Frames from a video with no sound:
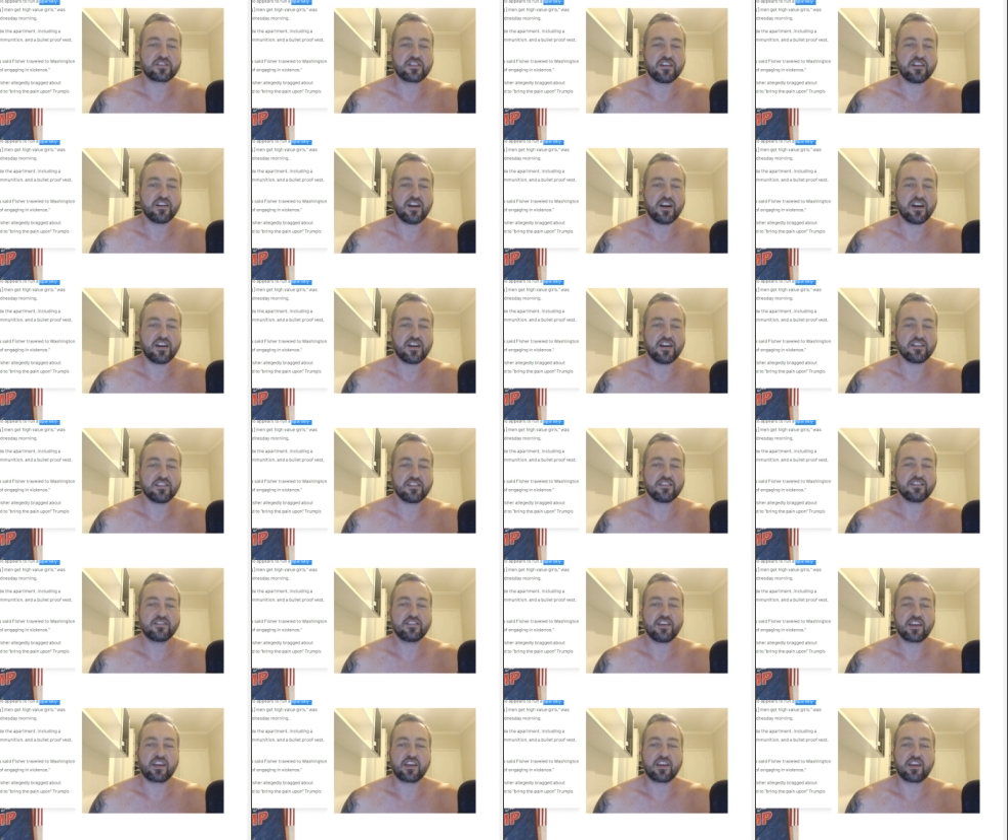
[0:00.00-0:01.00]
are uh,
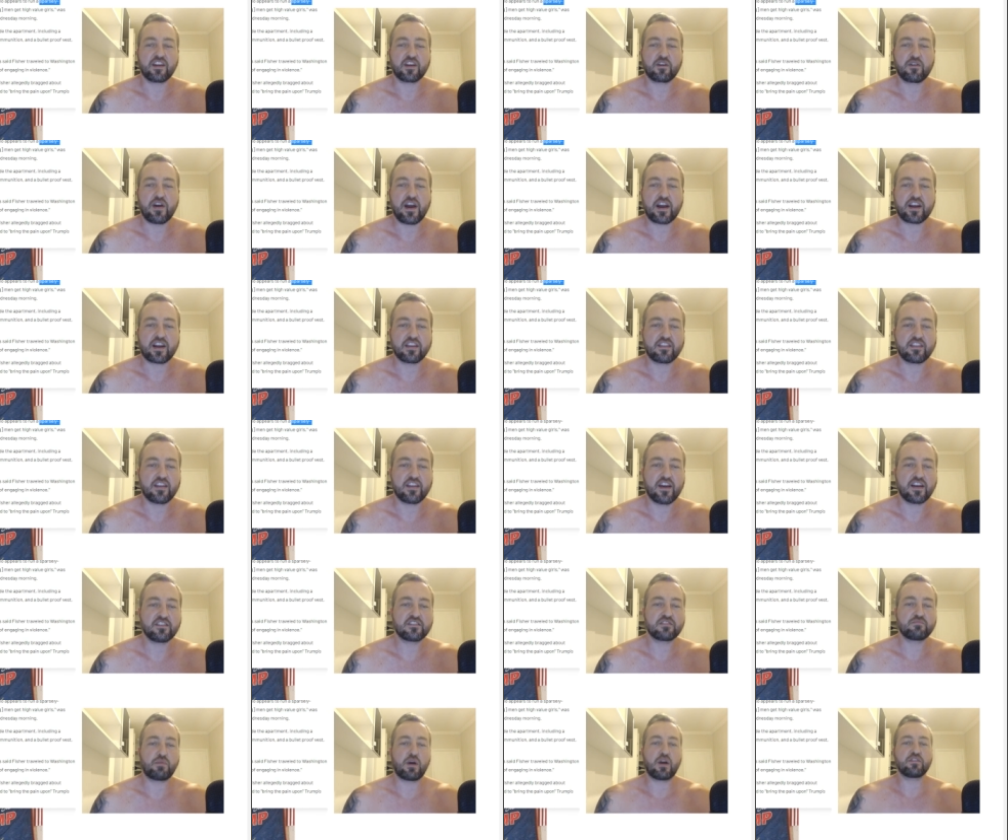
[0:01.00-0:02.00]
taking a crack at that.
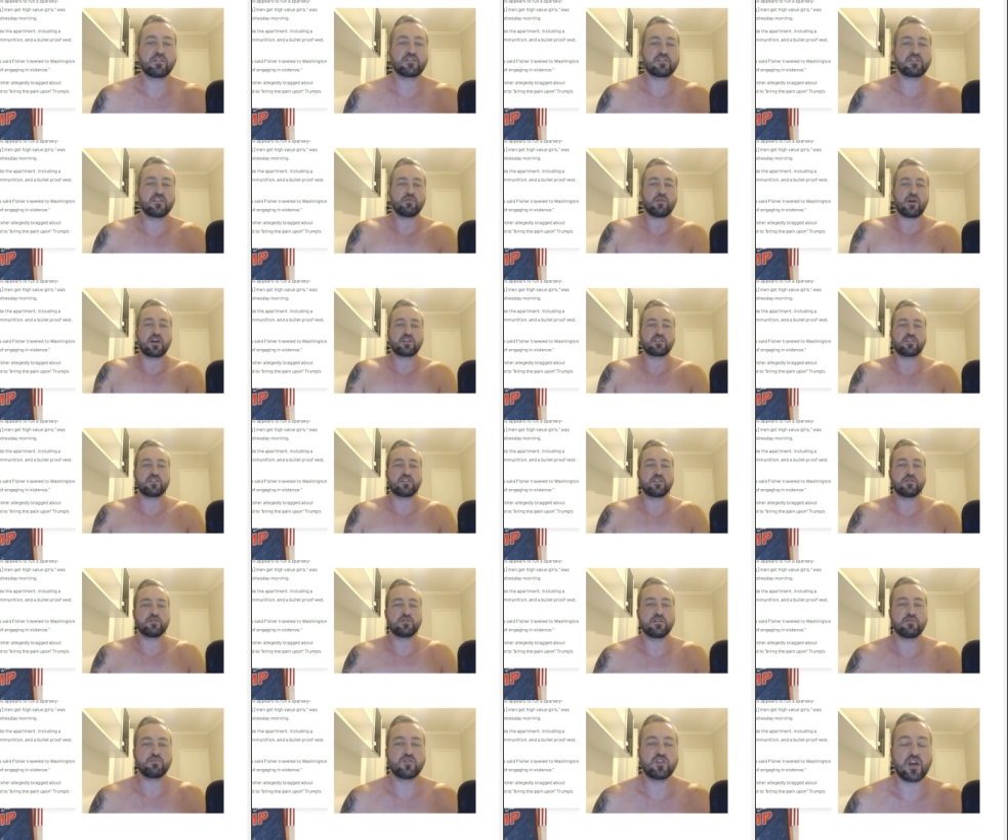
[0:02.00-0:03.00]
Sparsely watched
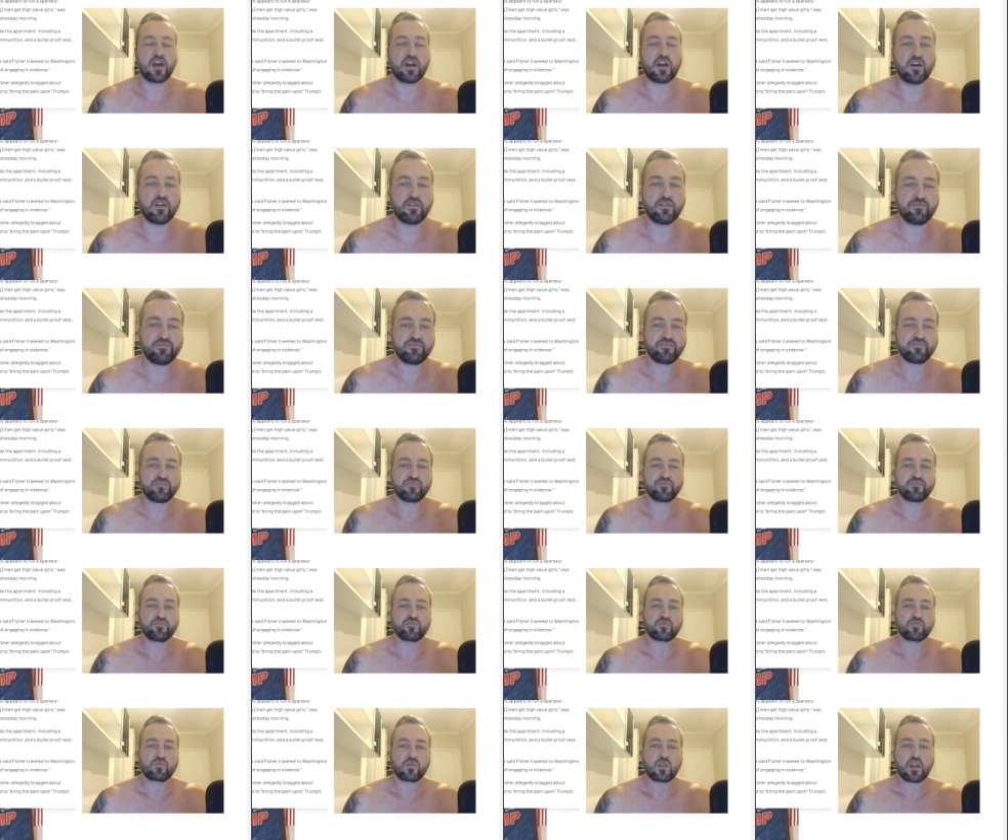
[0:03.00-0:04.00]
YouTube channel
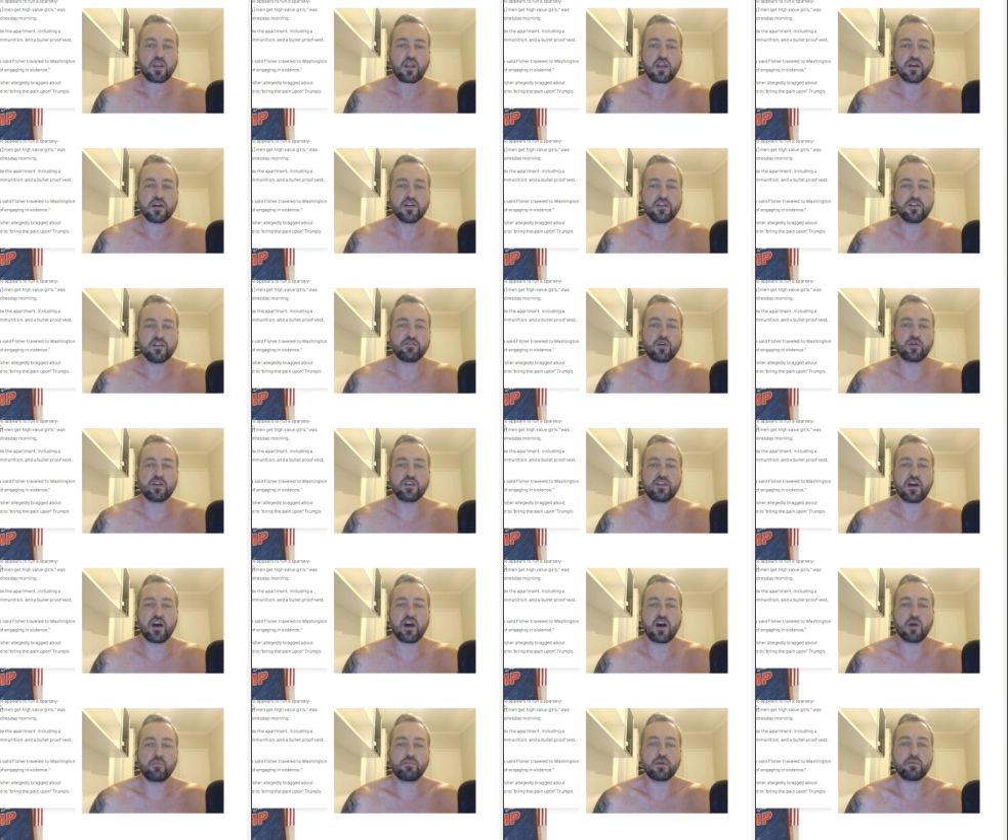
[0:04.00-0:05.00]
devoted to
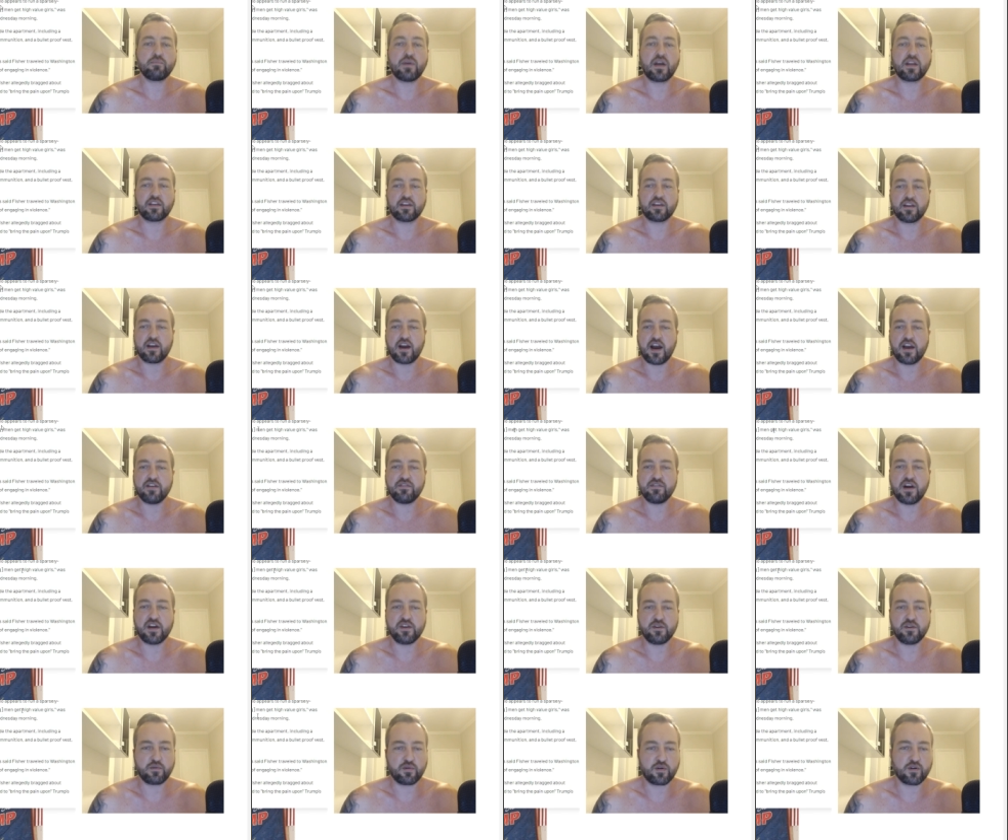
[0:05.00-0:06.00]
helping men get high
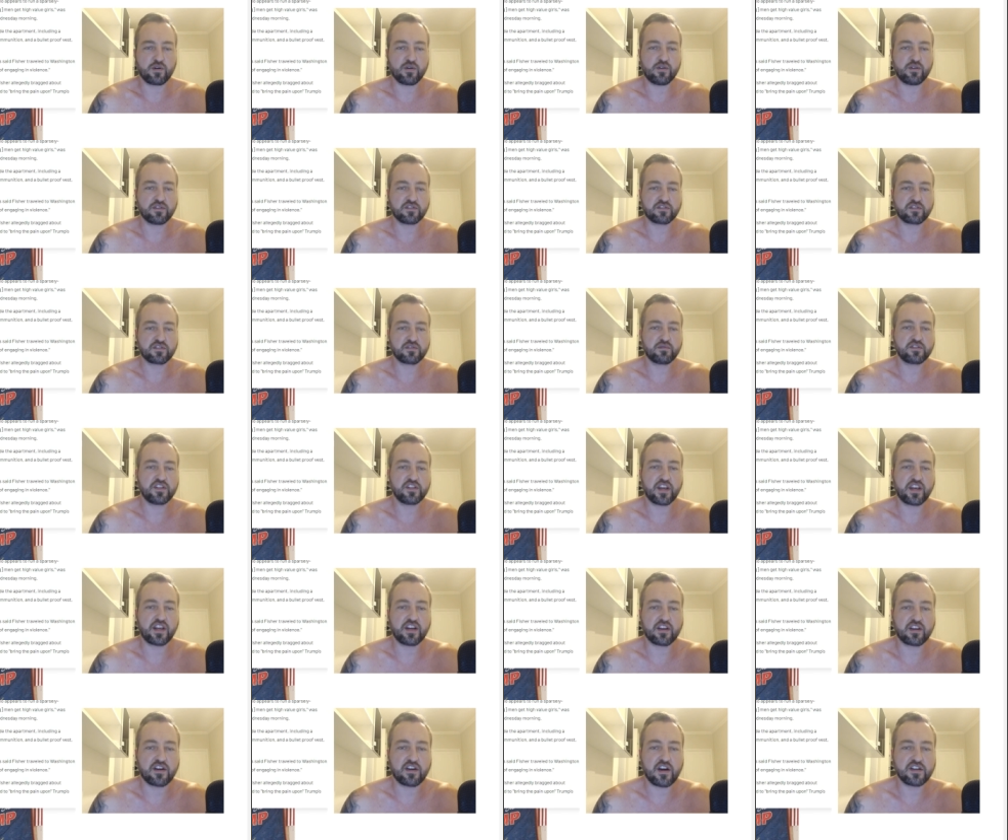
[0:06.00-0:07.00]
value girls was
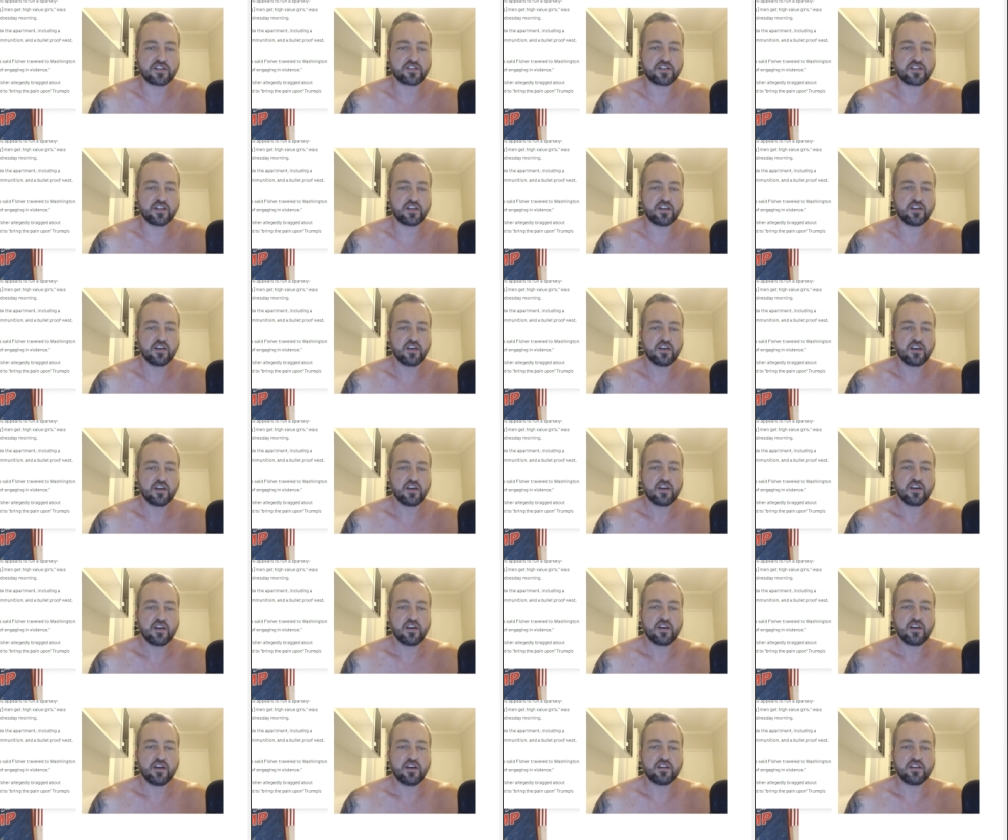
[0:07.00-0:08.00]
taken into custody
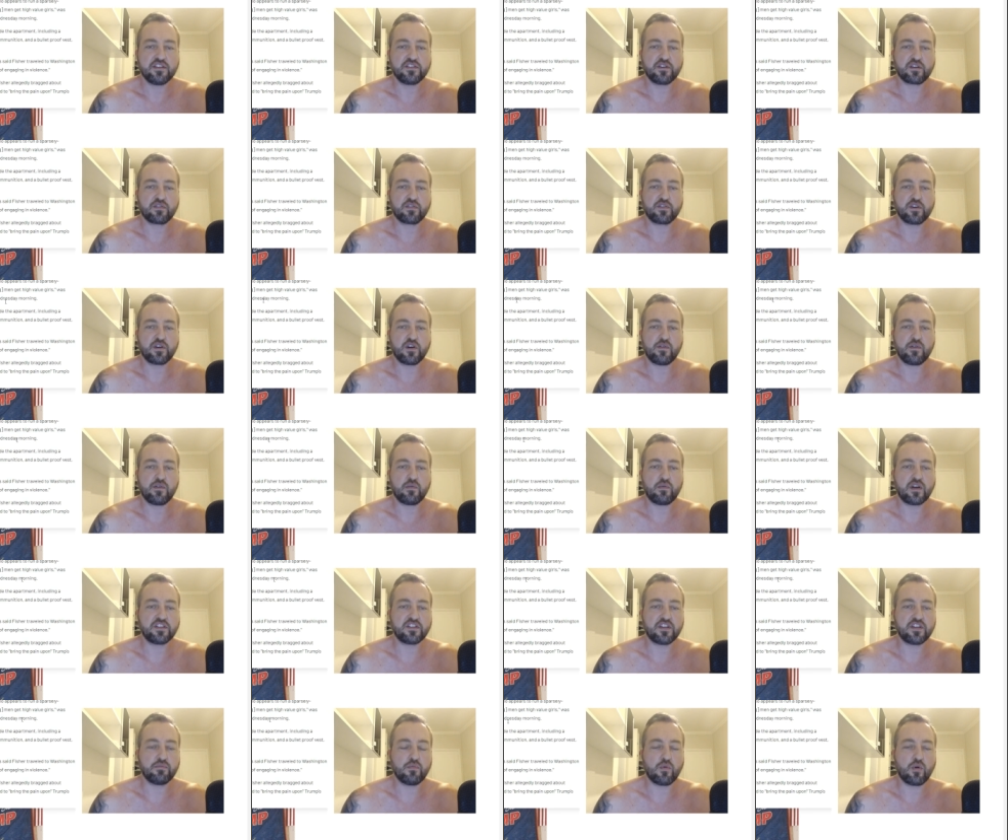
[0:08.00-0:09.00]
as Yorkville home on
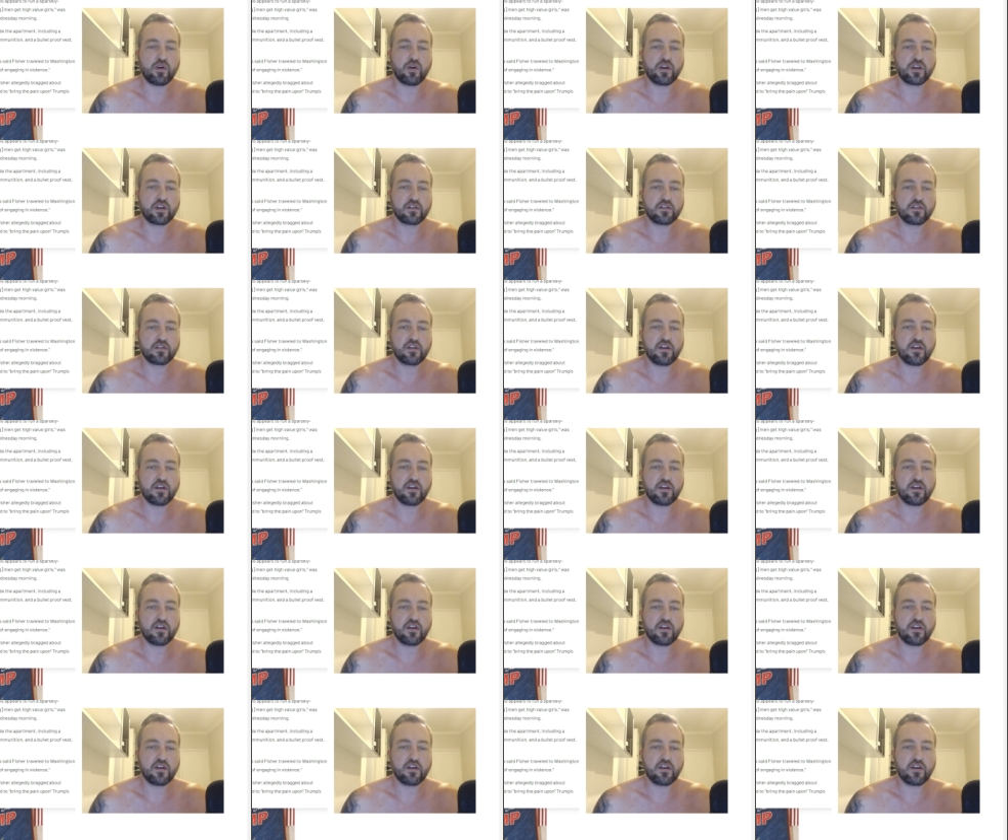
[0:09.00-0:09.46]
Wednesday morning.